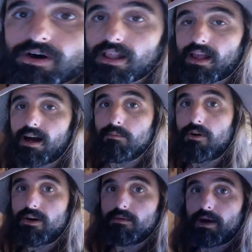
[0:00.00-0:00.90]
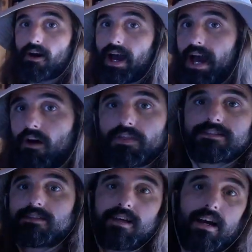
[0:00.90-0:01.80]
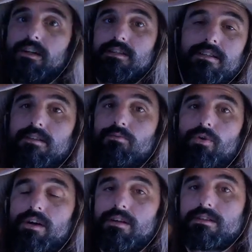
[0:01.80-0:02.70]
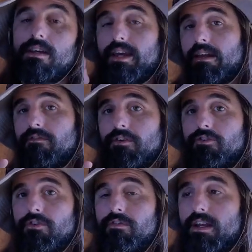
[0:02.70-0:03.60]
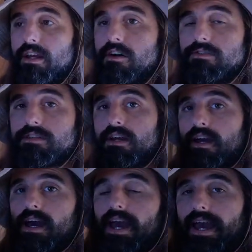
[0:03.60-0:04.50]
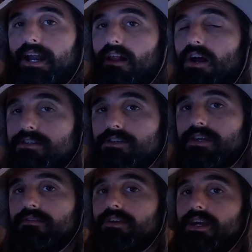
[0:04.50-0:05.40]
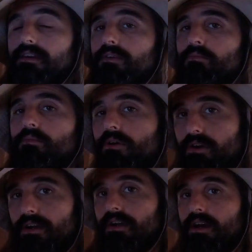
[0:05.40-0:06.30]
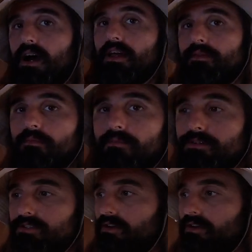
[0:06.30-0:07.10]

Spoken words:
a lot more about how this entire system works in future videos, and I'll also give you even more on the members